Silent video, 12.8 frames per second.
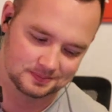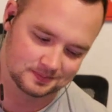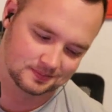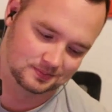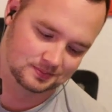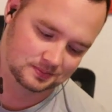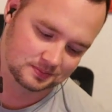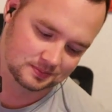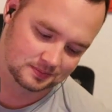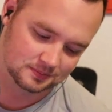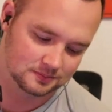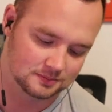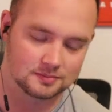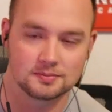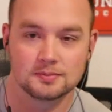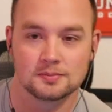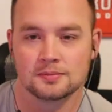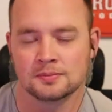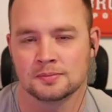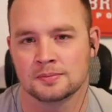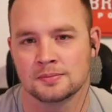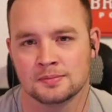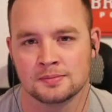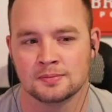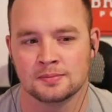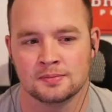
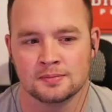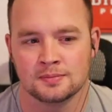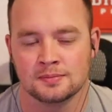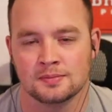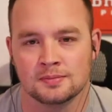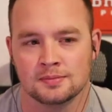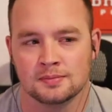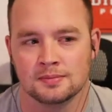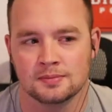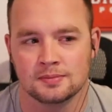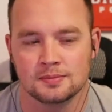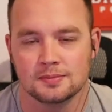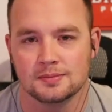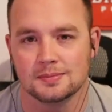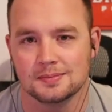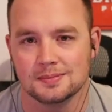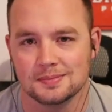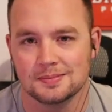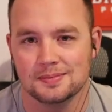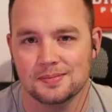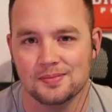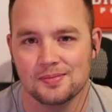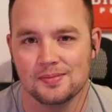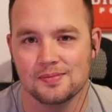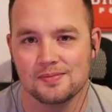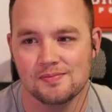
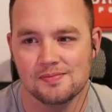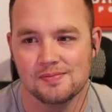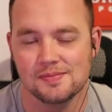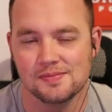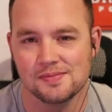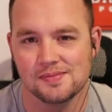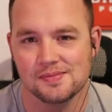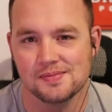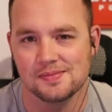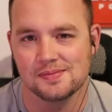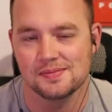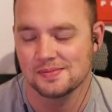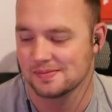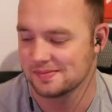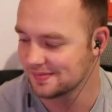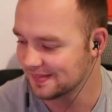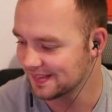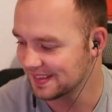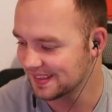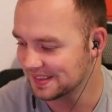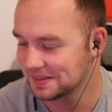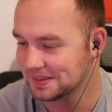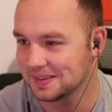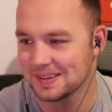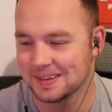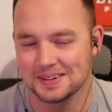
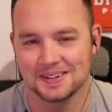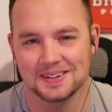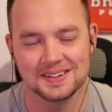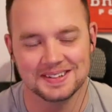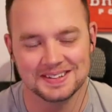[no speech]